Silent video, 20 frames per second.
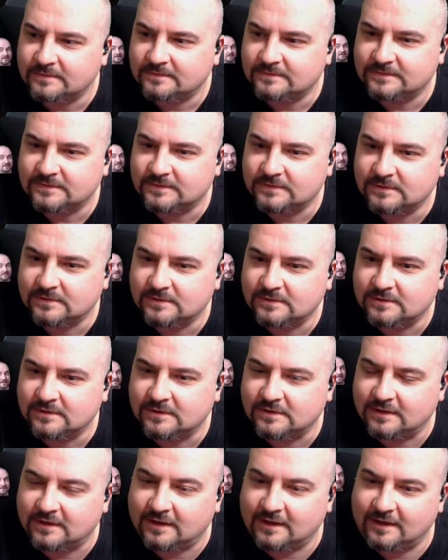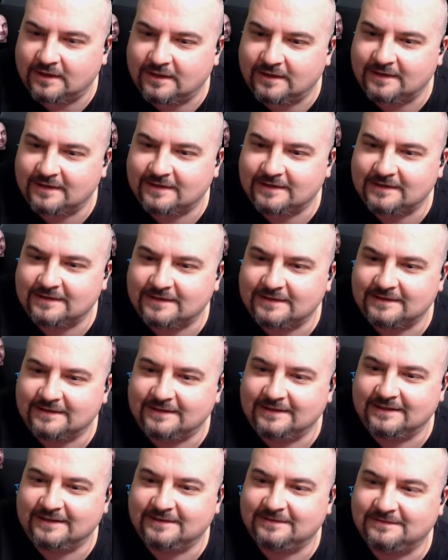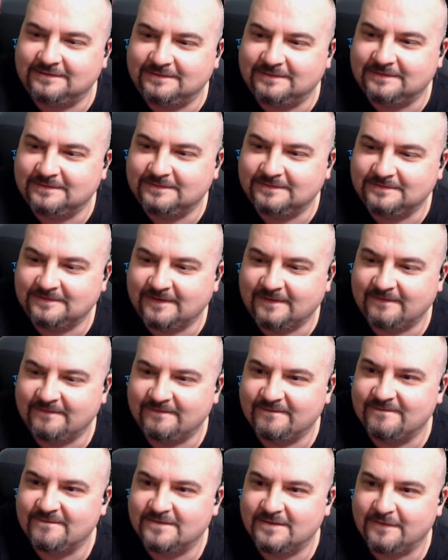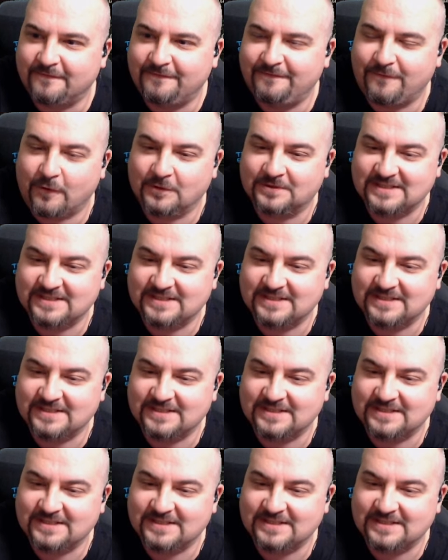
Whoa. Four